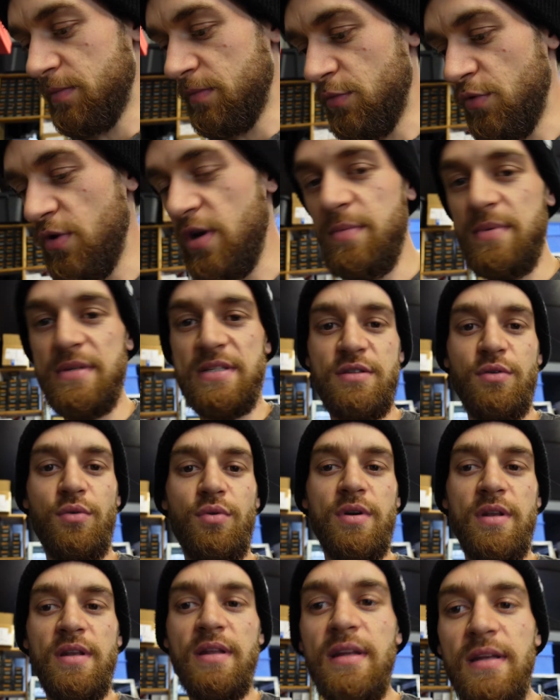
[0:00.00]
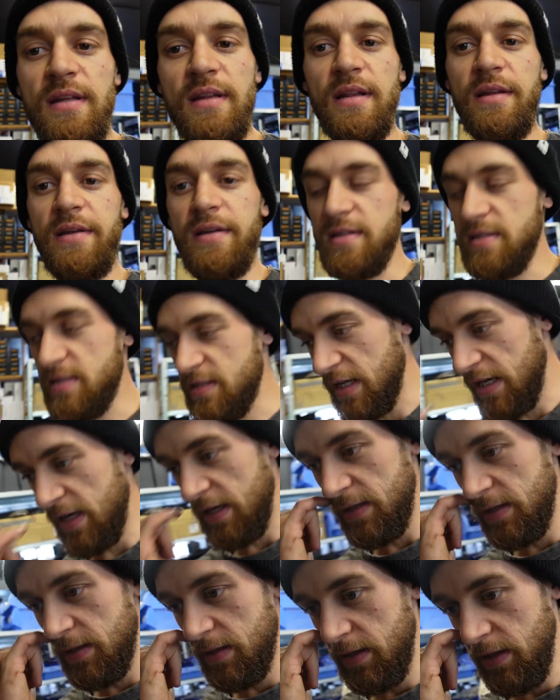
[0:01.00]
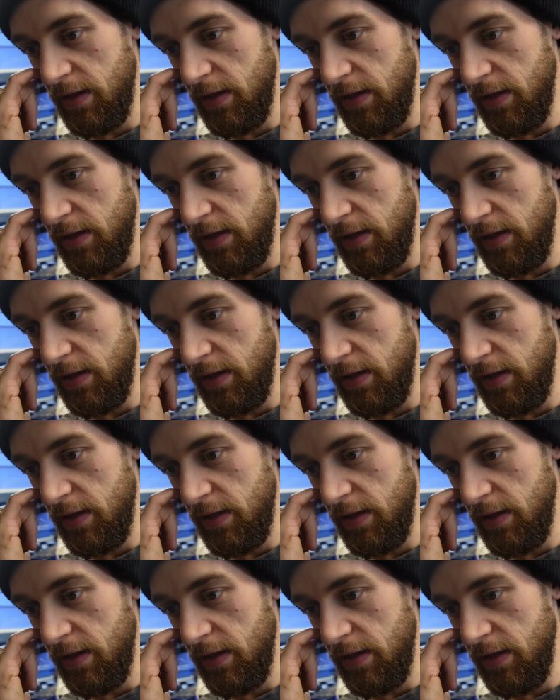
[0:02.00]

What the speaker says: really be stored neatly inside.